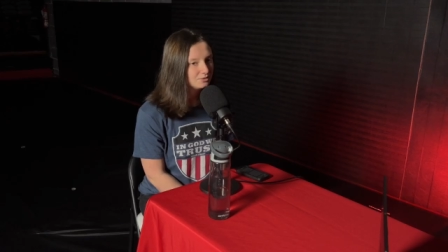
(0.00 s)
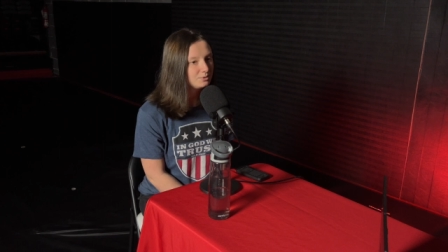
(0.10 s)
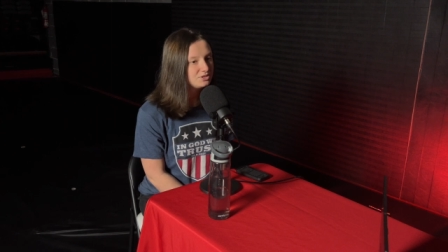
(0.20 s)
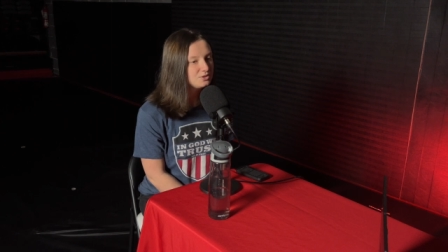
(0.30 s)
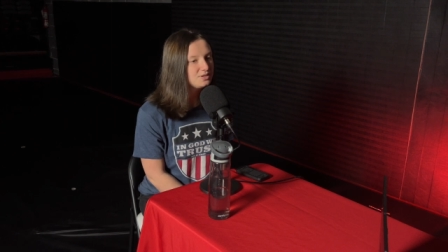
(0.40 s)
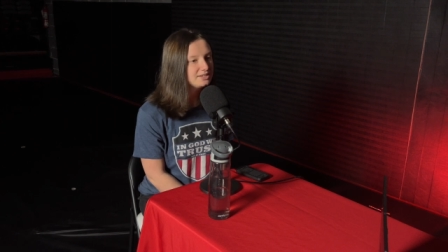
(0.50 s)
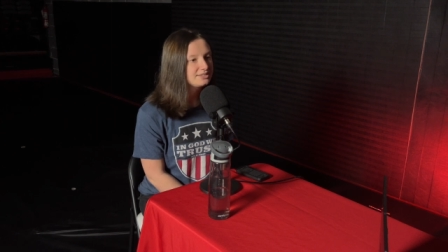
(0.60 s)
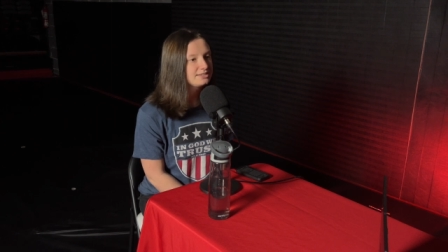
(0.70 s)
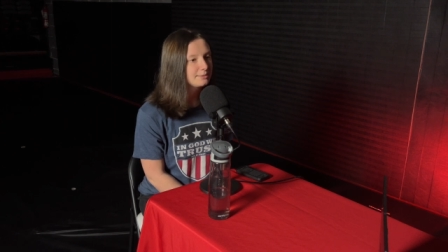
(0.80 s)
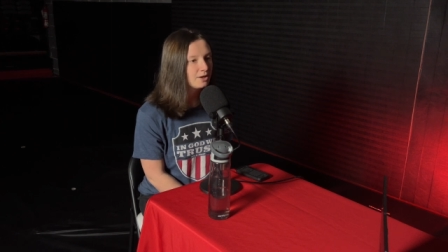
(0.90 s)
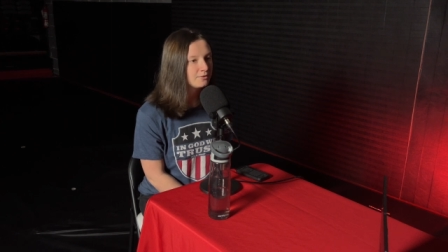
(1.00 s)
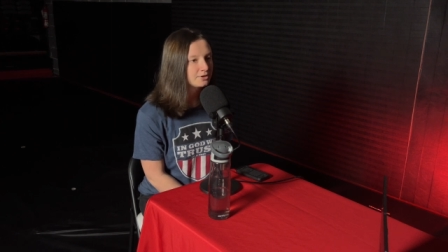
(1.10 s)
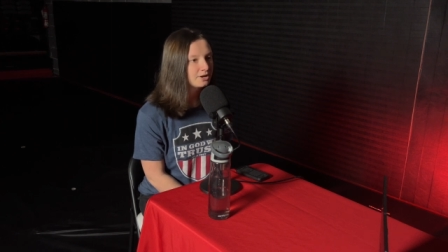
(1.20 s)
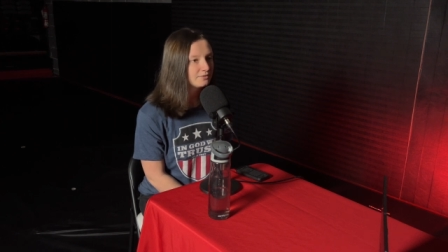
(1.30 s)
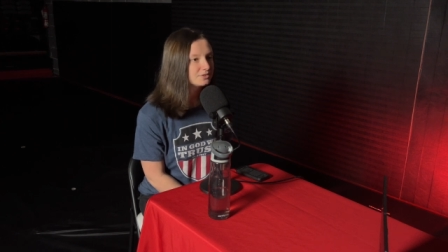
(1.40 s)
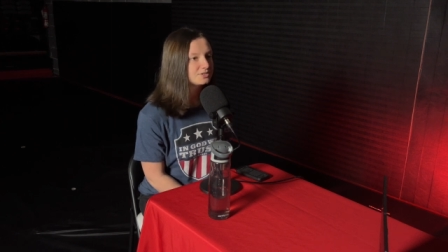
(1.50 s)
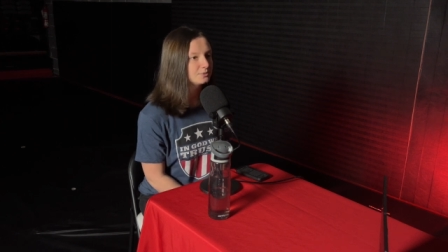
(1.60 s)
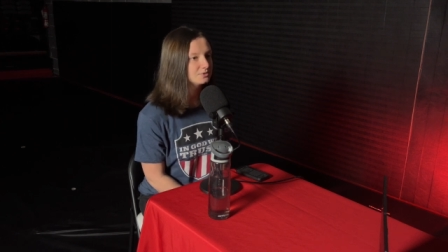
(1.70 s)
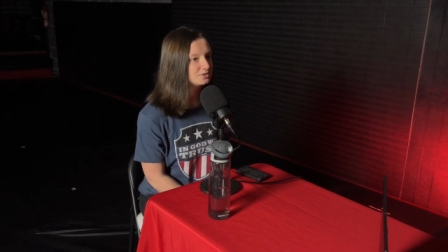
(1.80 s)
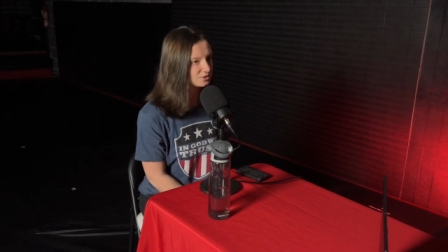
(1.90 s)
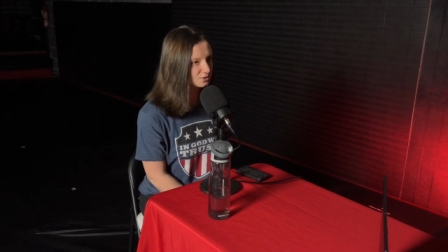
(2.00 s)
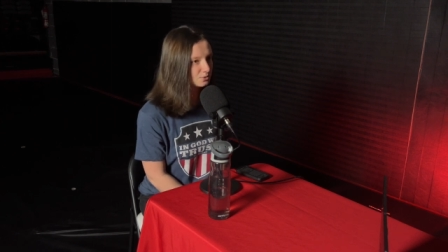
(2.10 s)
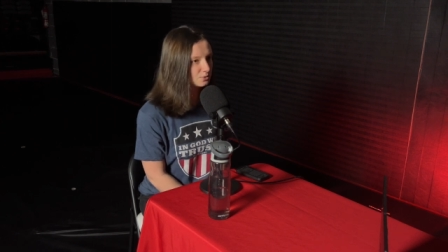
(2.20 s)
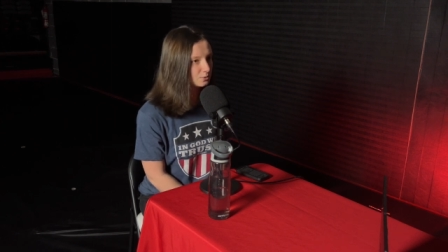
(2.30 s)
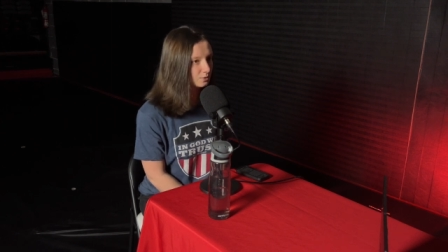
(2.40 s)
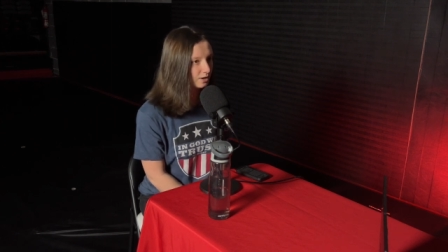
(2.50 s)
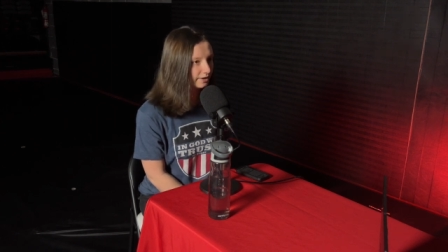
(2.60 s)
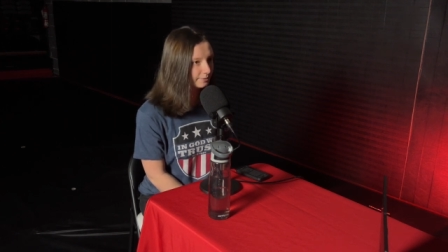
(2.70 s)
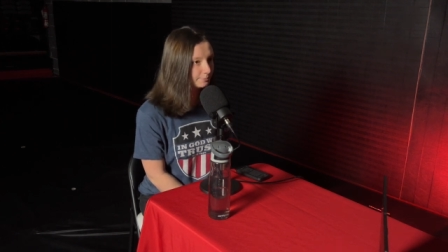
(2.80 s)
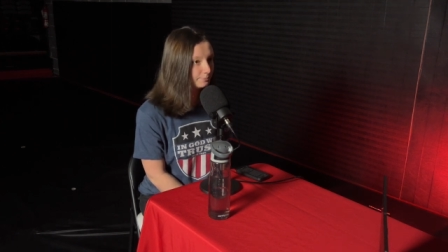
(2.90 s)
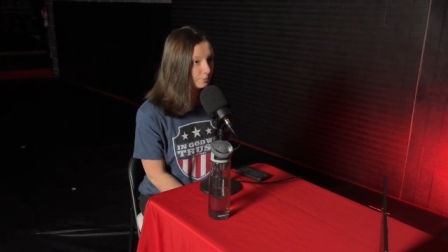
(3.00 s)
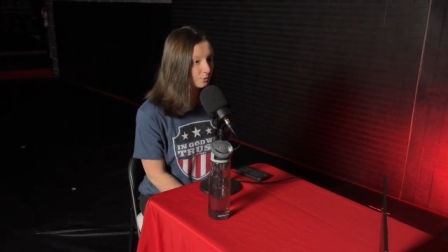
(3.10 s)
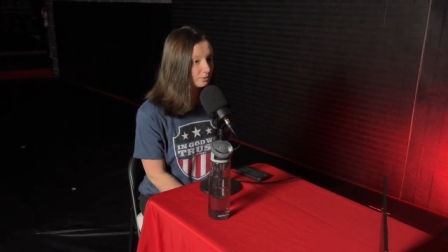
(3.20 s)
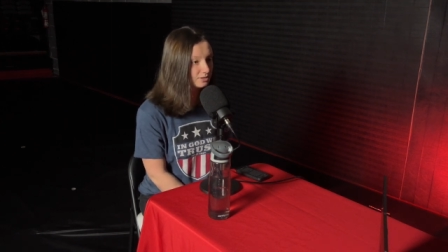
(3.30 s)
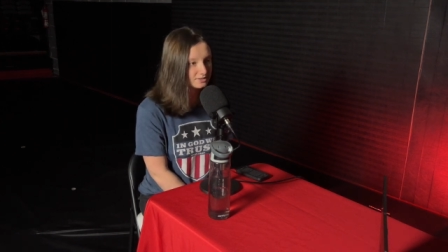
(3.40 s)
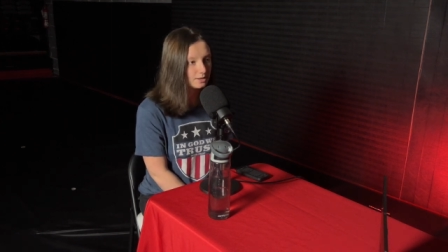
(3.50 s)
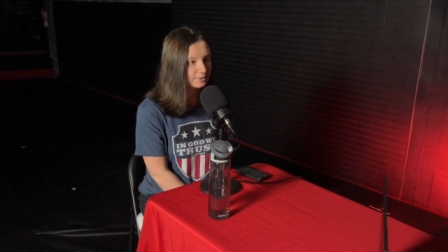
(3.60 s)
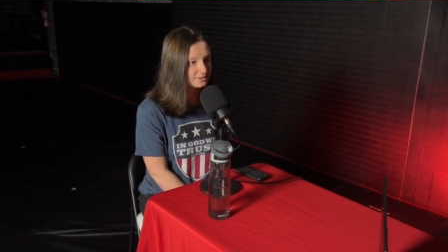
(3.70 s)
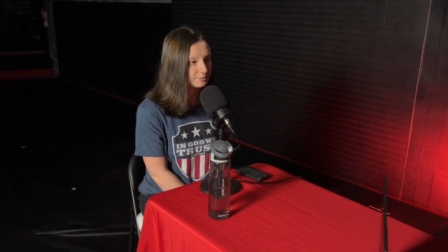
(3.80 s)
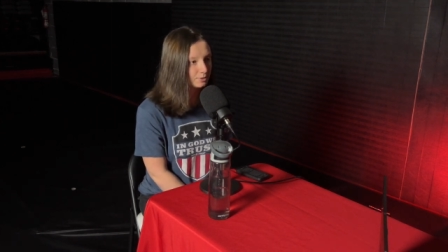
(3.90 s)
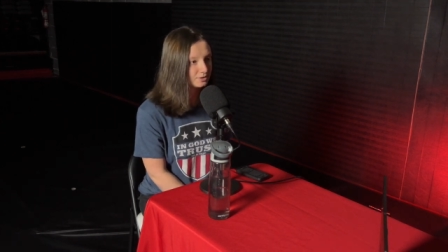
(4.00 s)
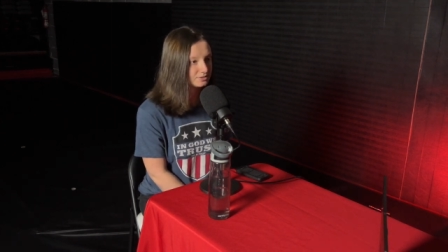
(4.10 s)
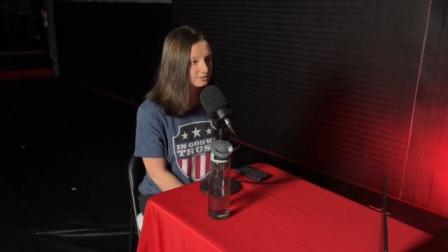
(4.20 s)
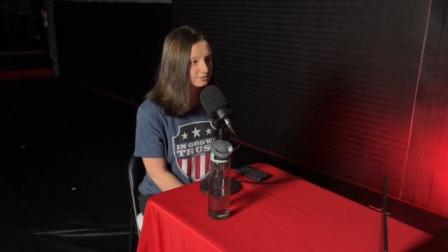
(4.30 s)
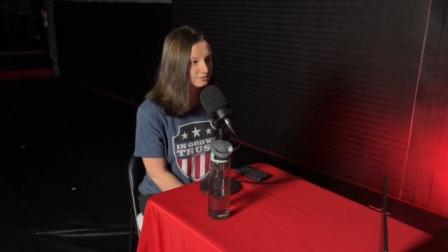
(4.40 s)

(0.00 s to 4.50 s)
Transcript: We do things step out of our comfort zones to uh, build us up as a person.